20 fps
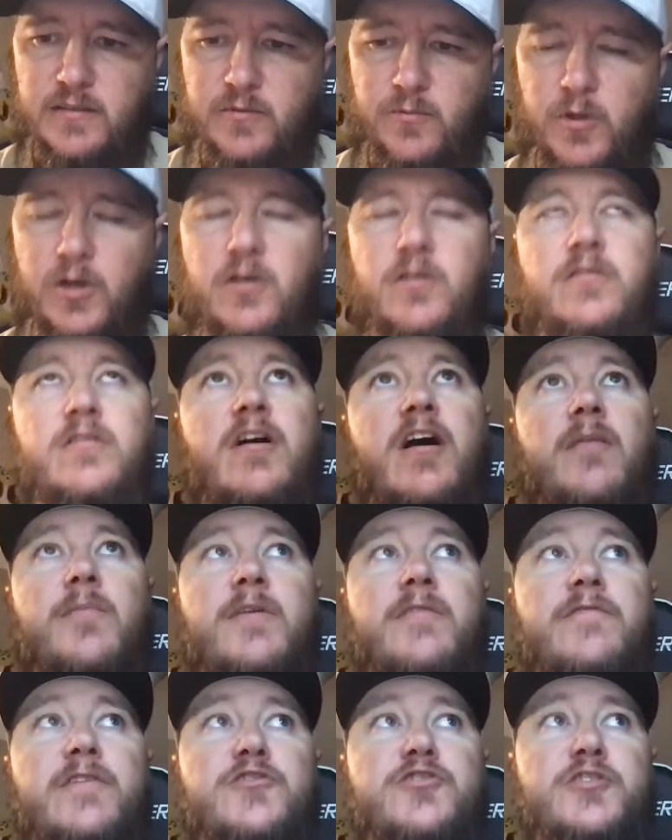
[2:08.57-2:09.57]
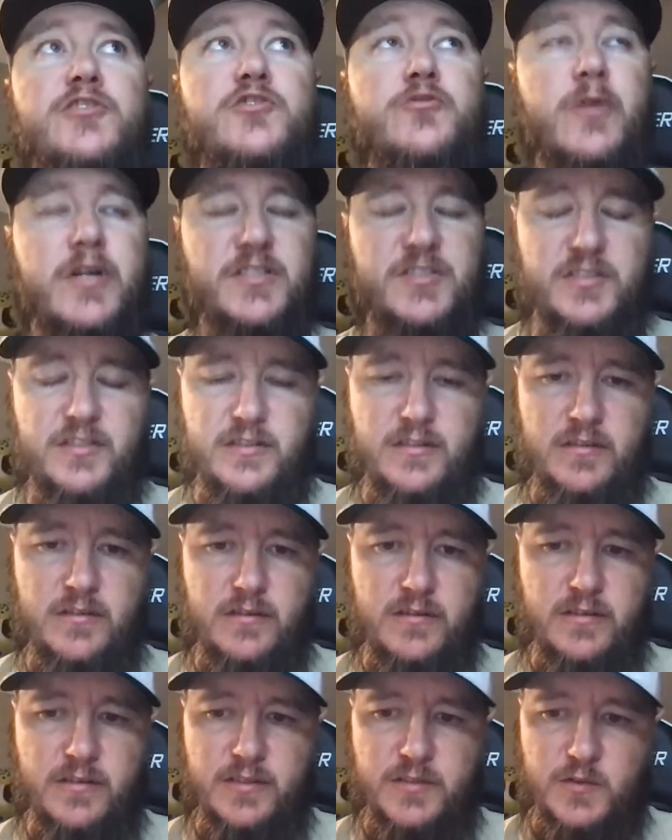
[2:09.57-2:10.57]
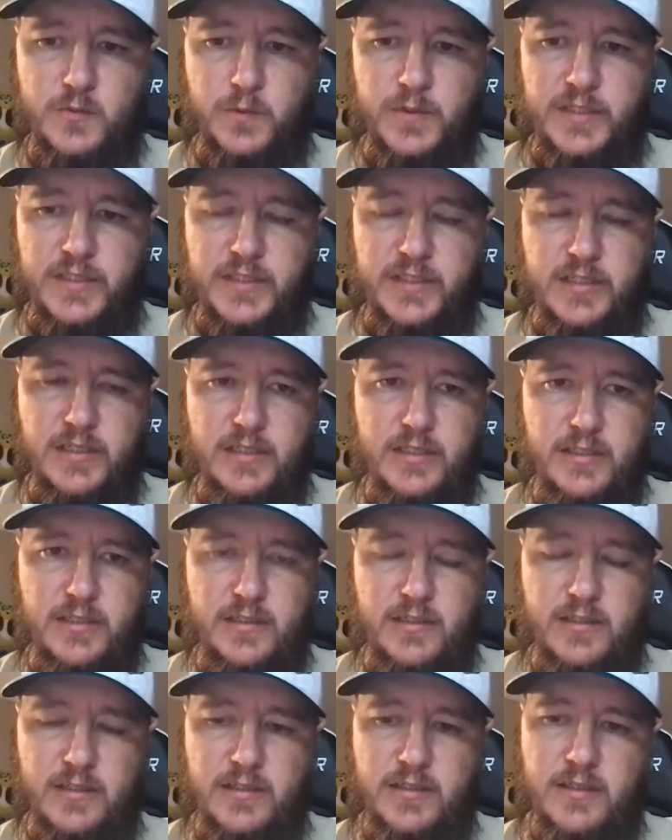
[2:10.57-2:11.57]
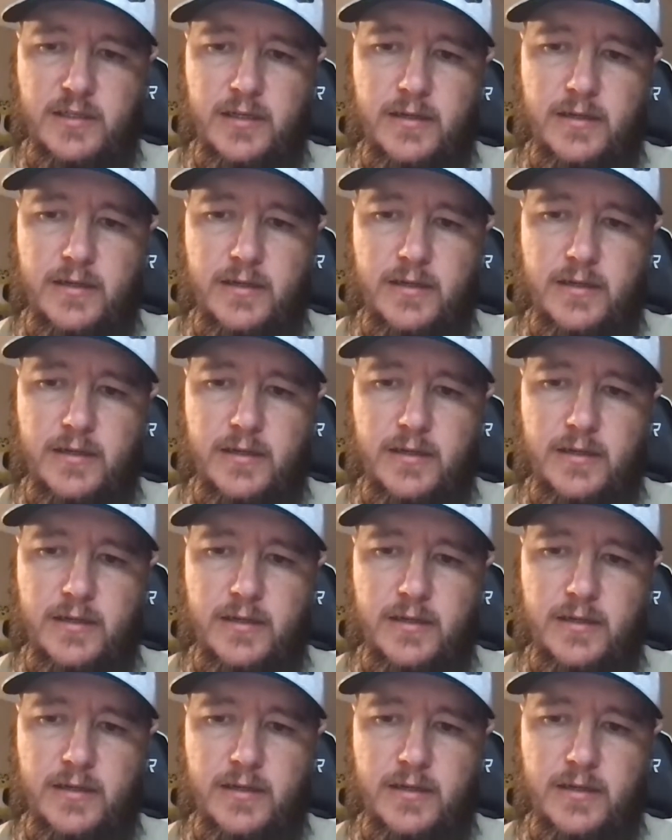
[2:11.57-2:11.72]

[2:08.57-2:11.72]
Well, I've been fishing twice in this week. I